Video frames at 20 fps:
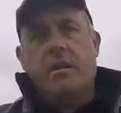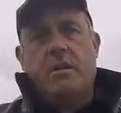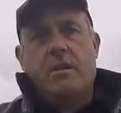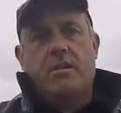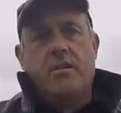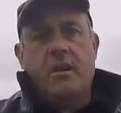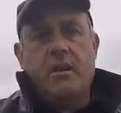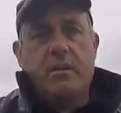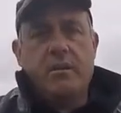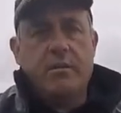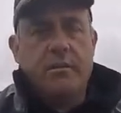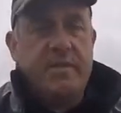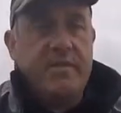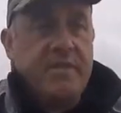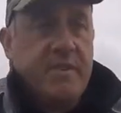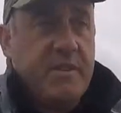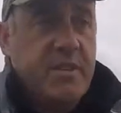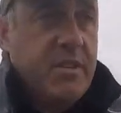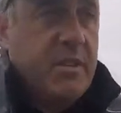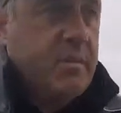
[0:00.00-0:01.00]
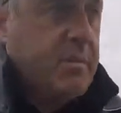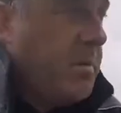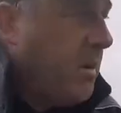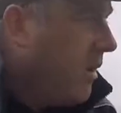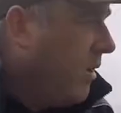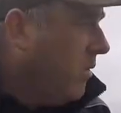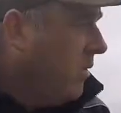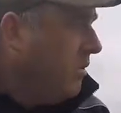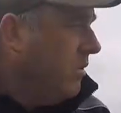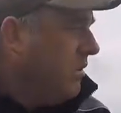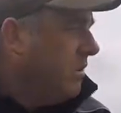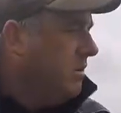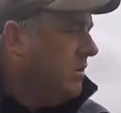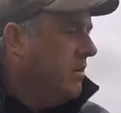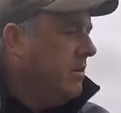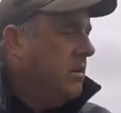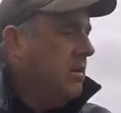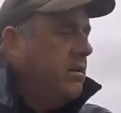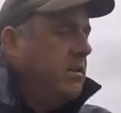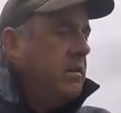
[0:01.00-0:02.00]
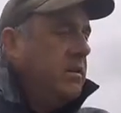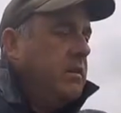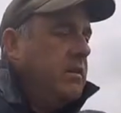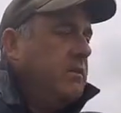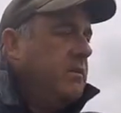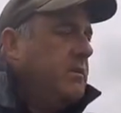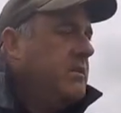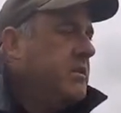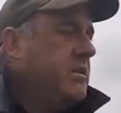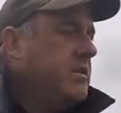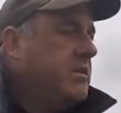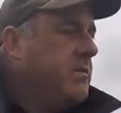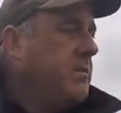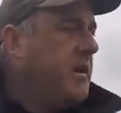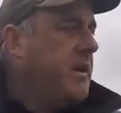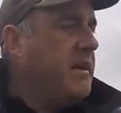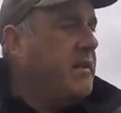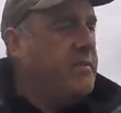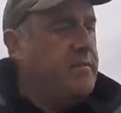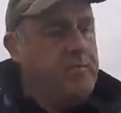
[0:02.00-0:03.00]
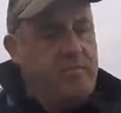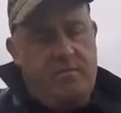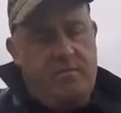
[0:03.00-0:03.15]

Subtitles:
So I'm going to be fishing the pole, which is about